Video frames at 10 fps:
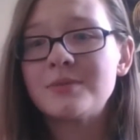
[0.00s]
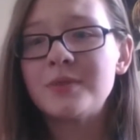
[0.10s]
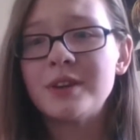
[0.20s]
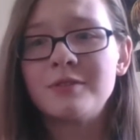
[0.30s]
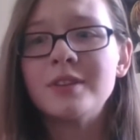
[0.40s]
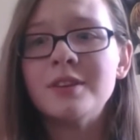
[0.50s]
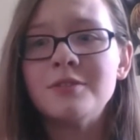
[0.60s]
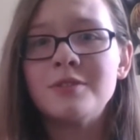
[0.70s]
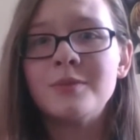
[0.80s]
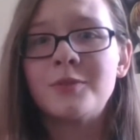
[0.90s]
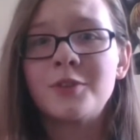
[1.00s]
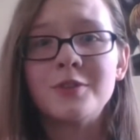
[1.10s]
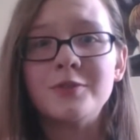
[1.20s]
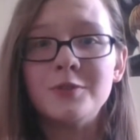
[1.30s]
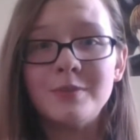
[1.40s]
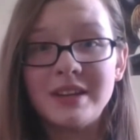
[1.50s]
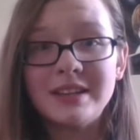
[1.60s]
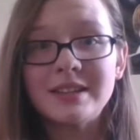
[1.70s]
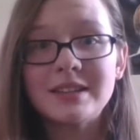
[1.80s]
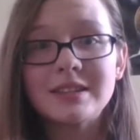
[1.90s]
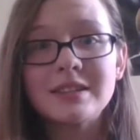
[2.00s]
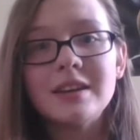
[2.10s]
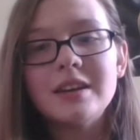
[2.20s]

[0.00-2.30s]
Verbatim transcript: We only knew him for a few minutes,